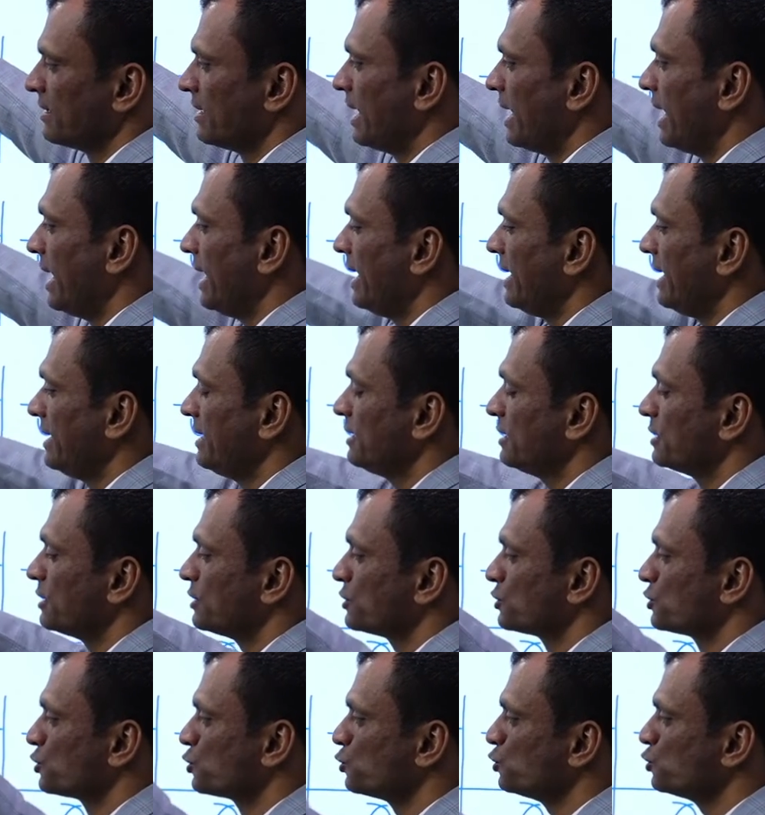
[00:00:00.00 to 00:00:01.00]
And
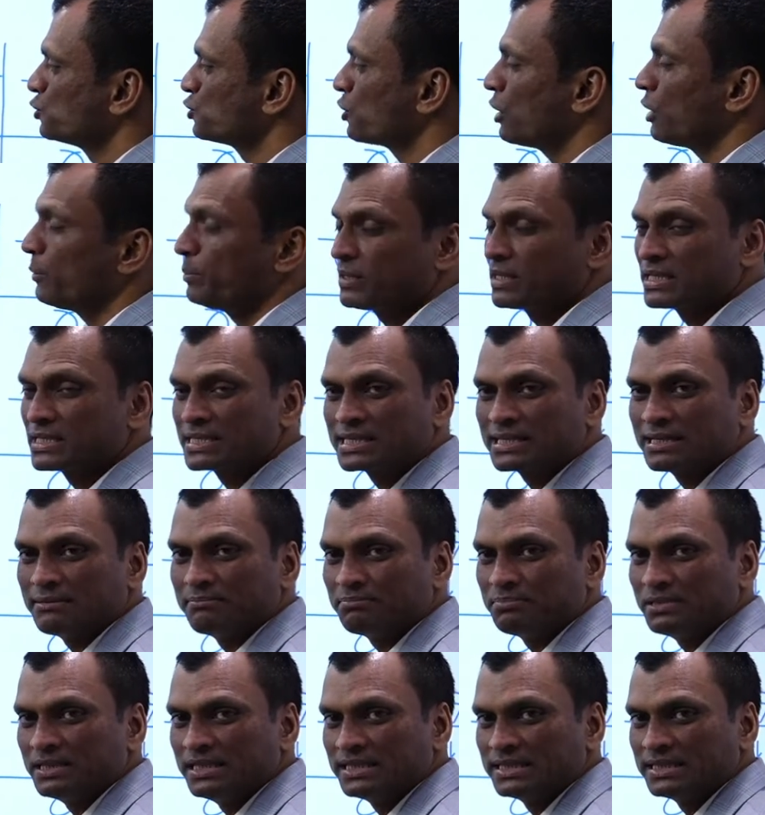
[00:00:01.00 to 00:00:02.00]
2 topics
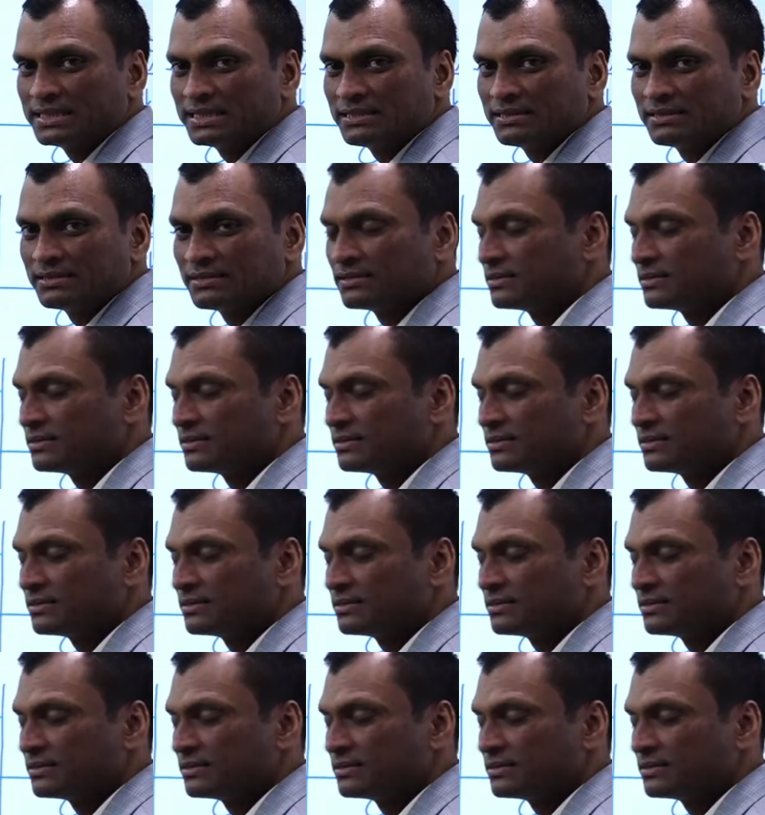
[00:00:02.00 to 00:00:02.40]
completed.